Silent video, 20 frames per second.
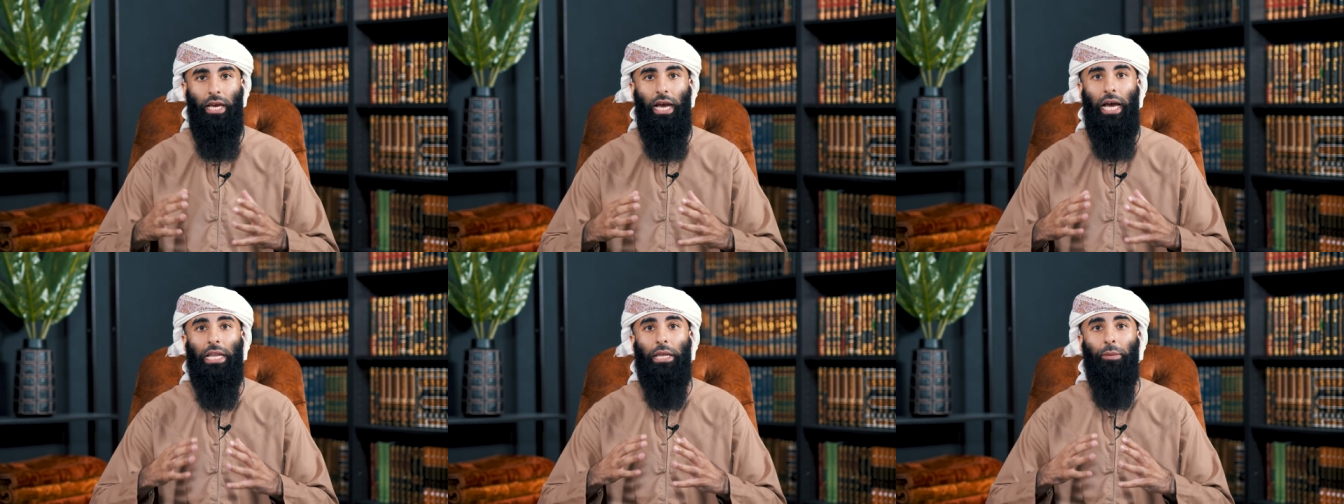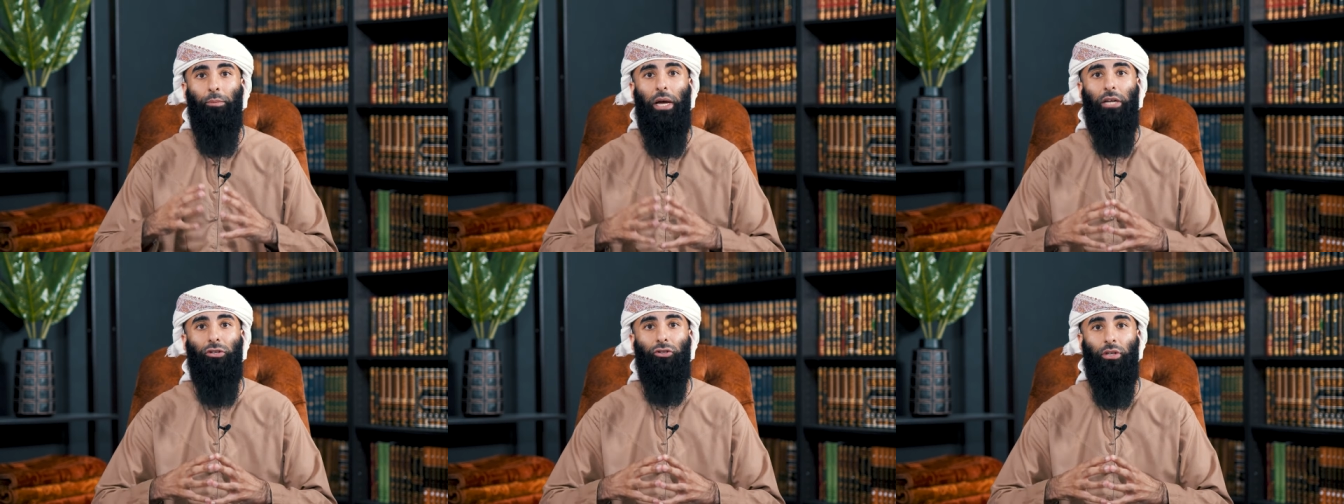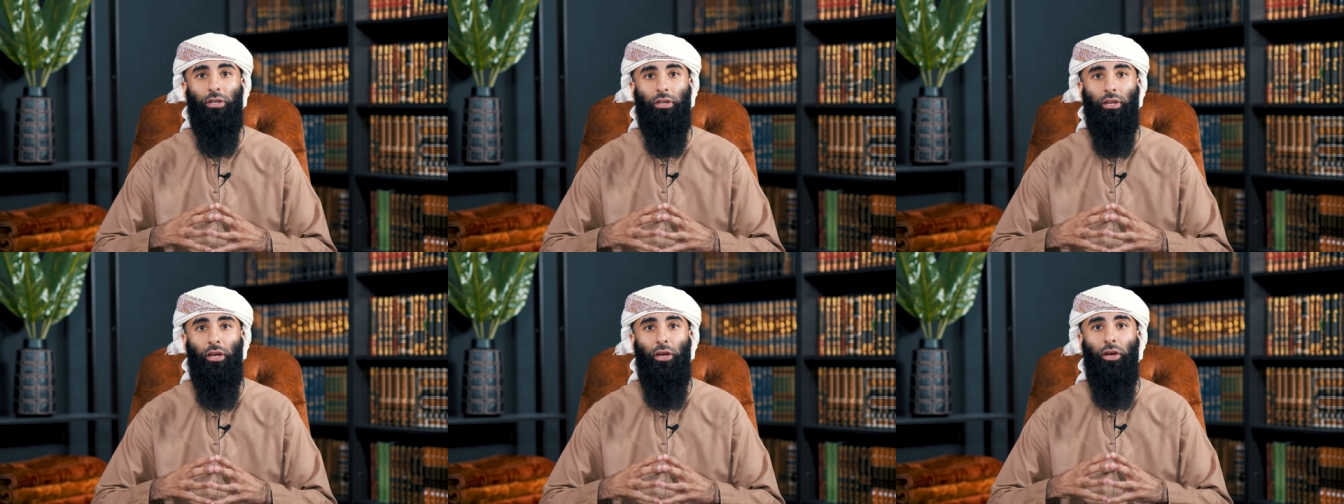And
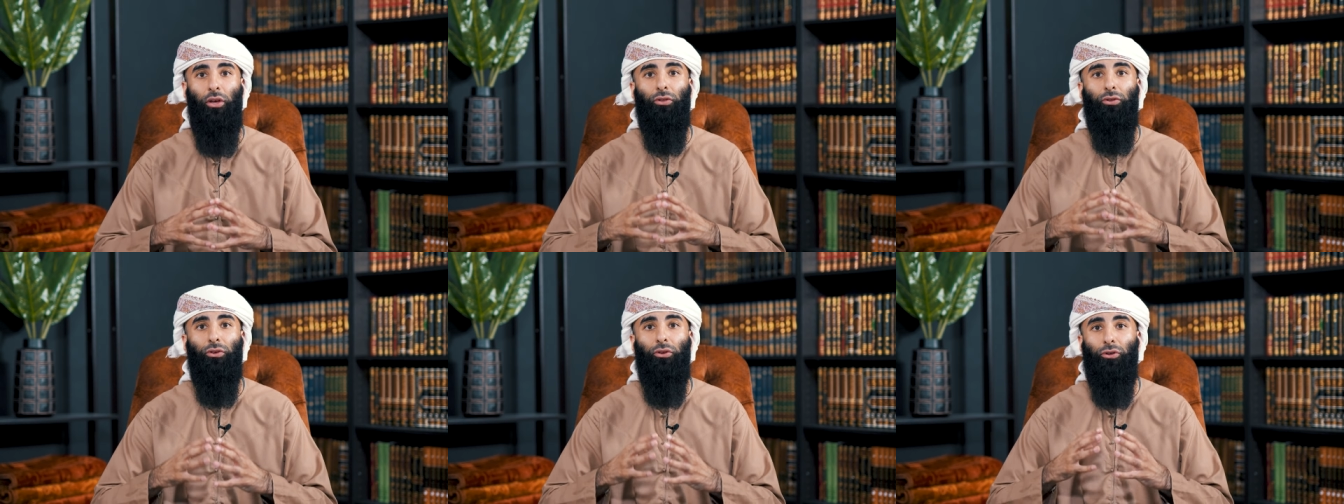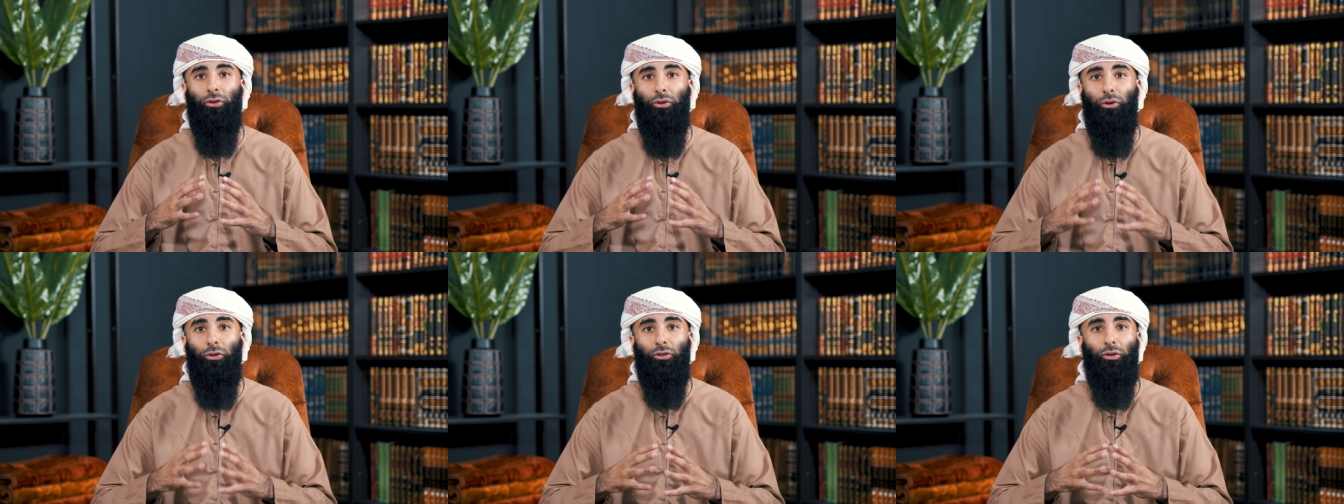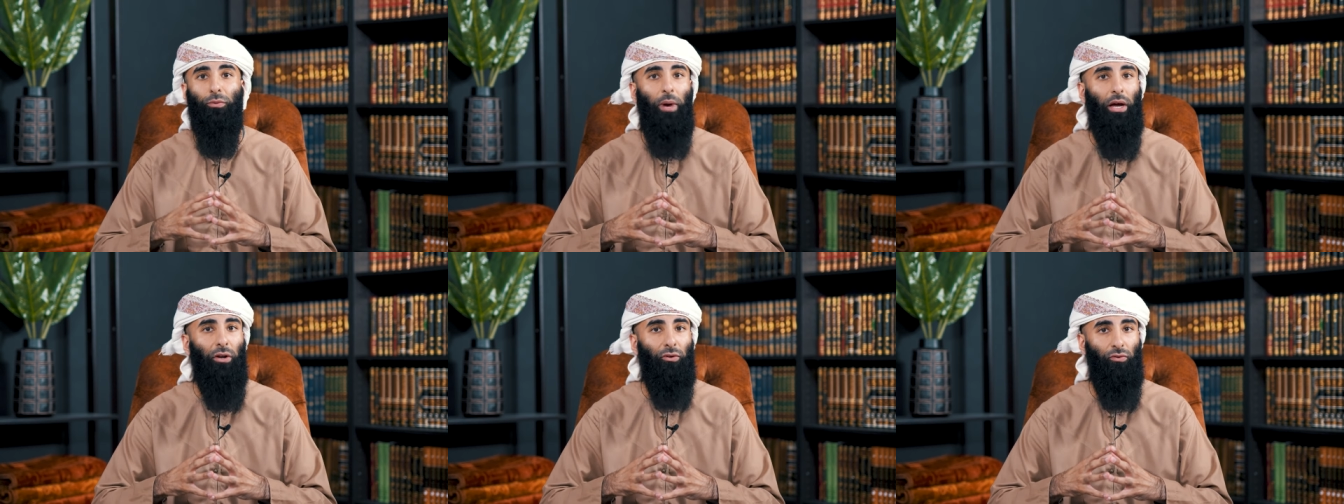imagine the huge
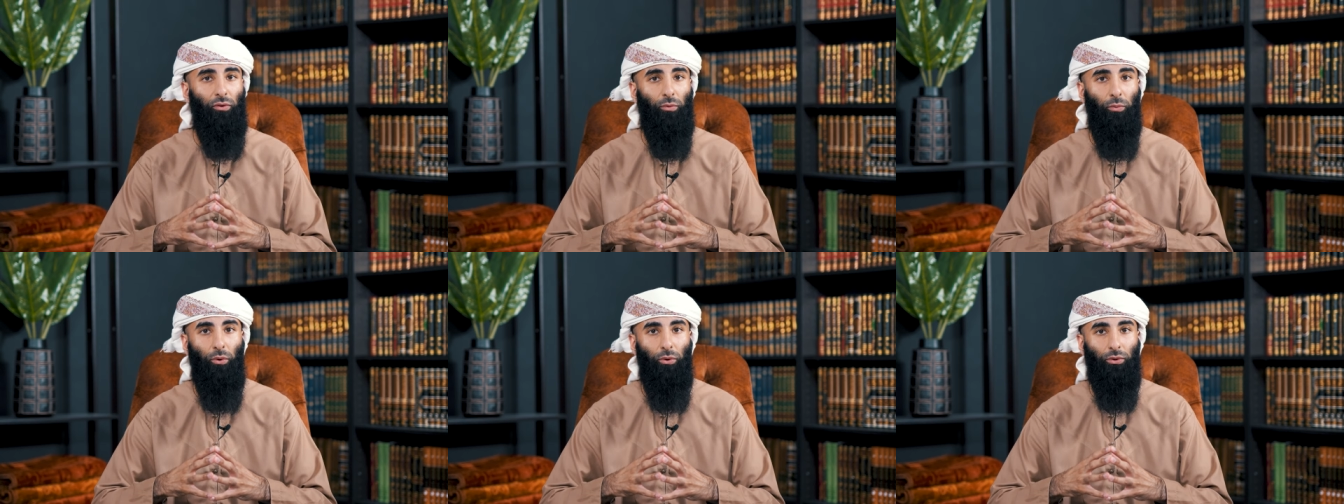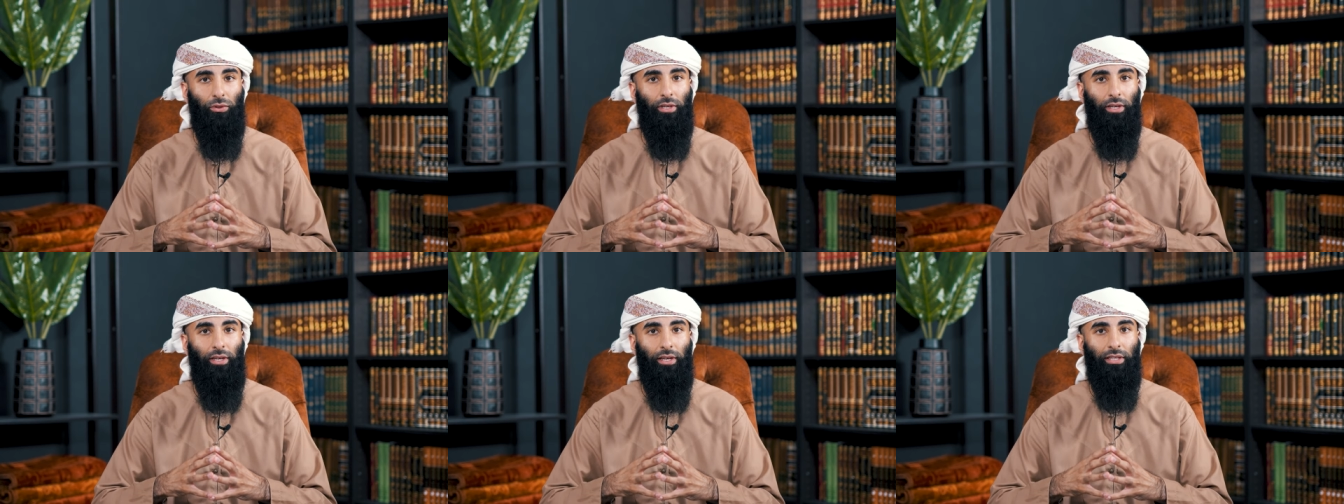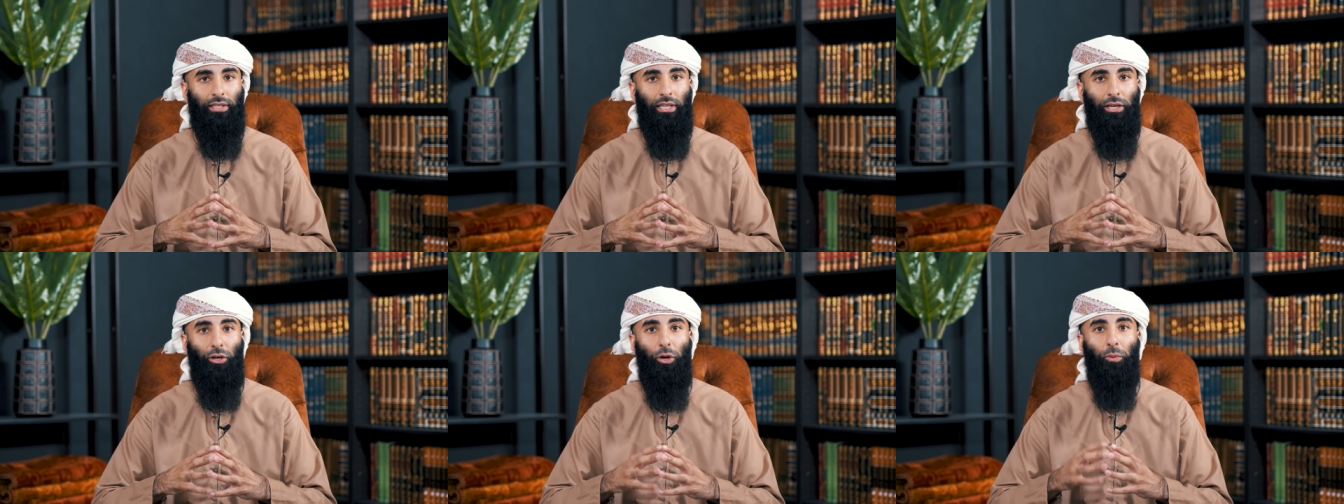amount of reward
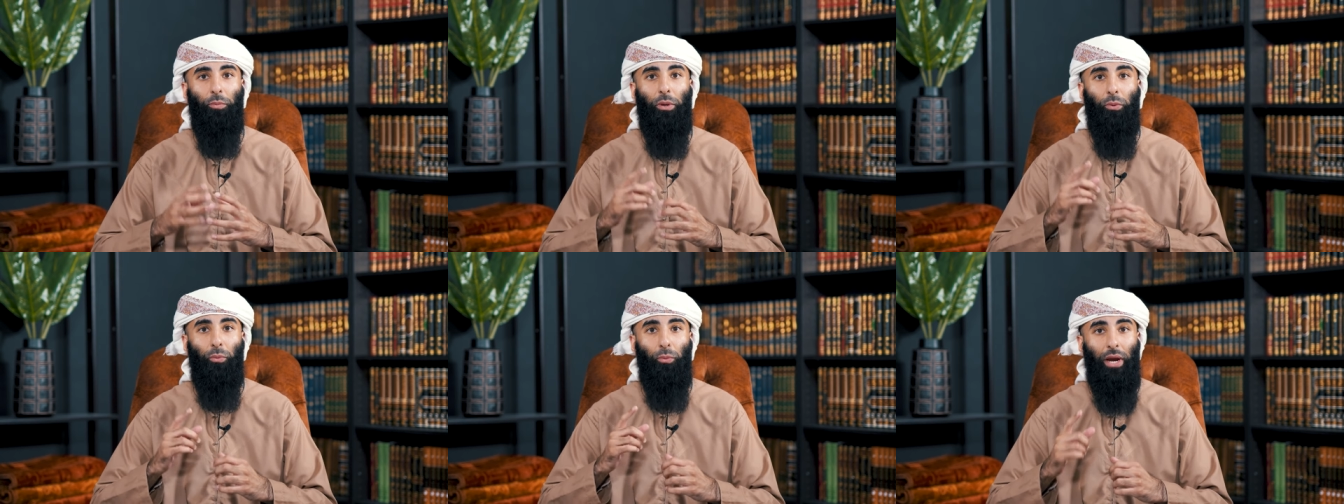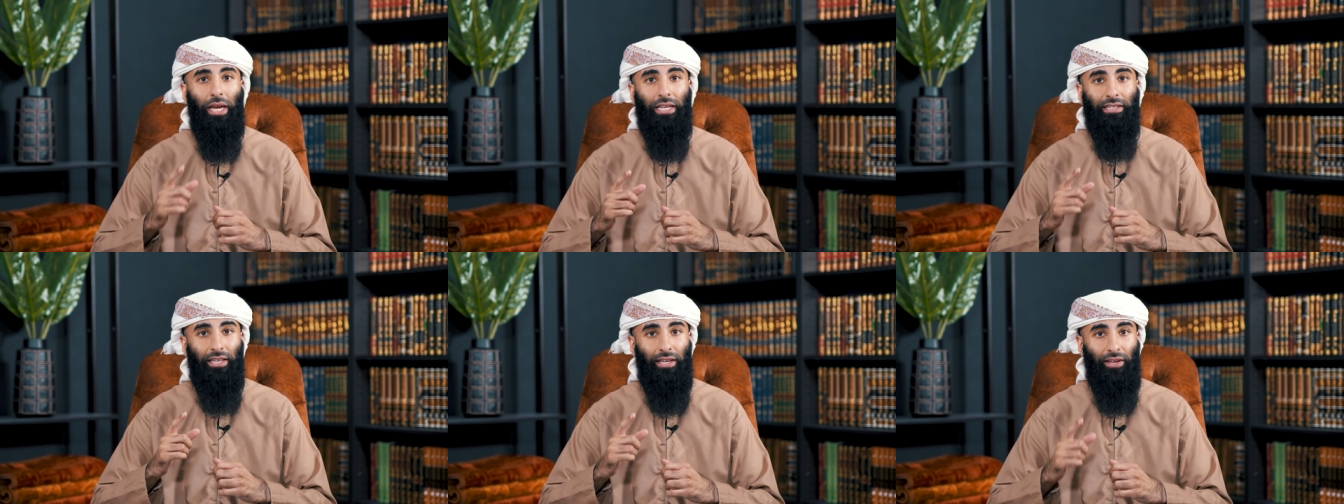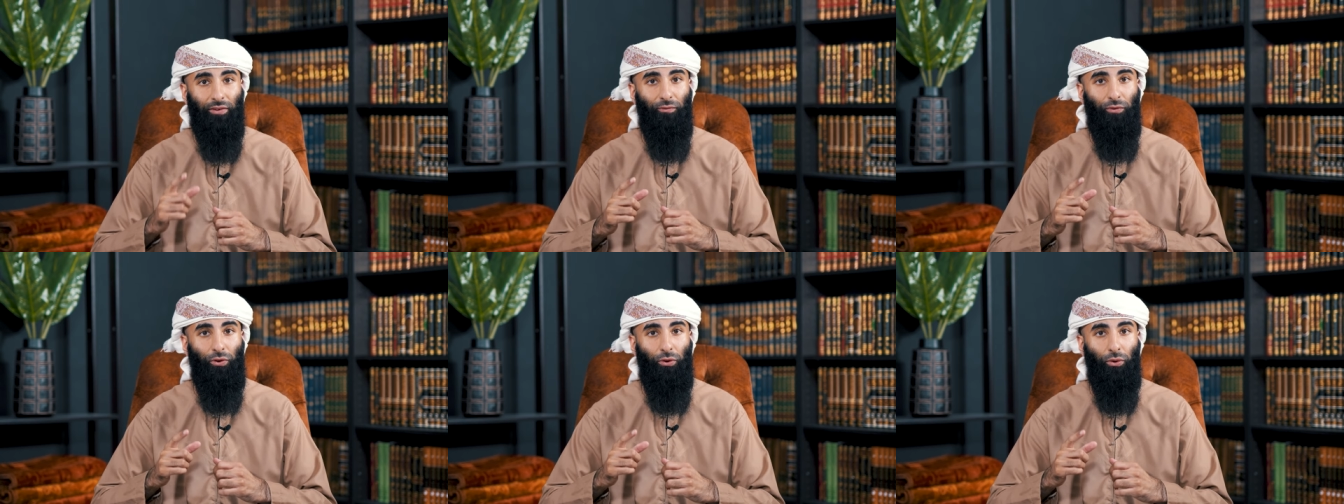that could be
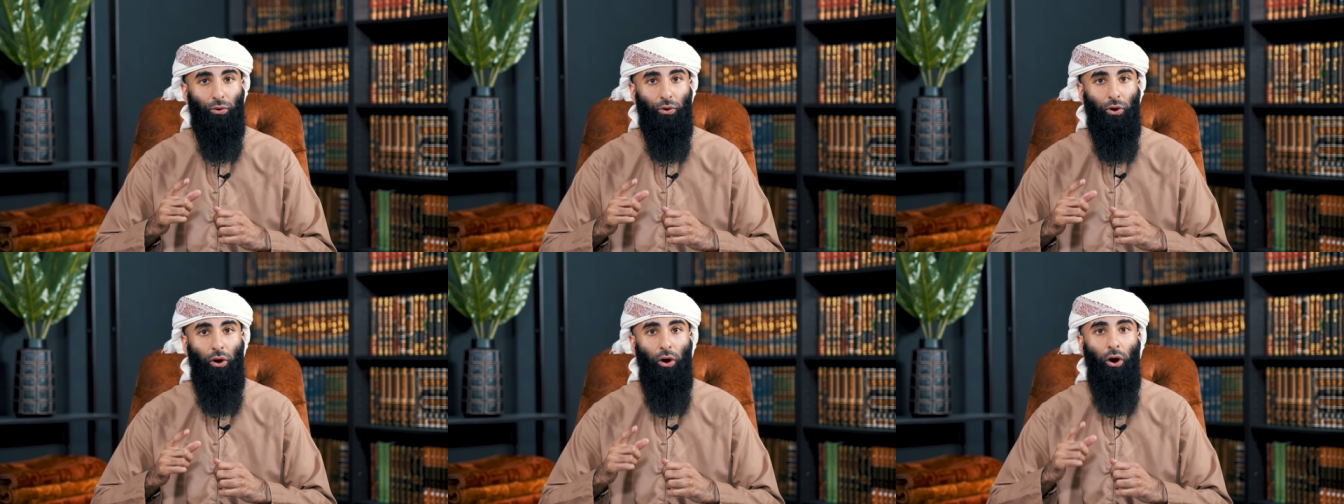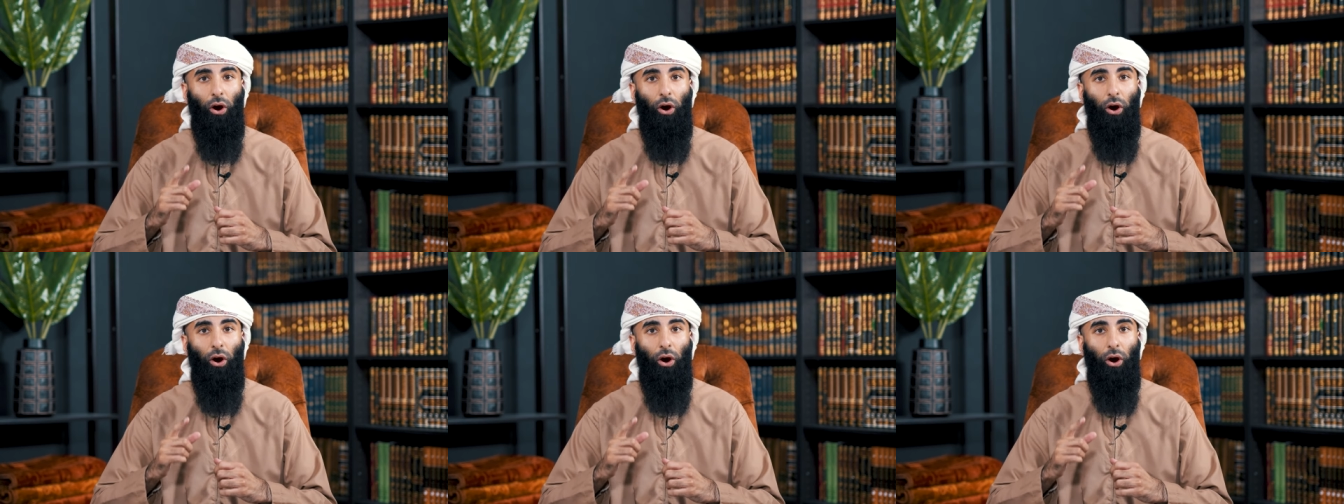waiting for you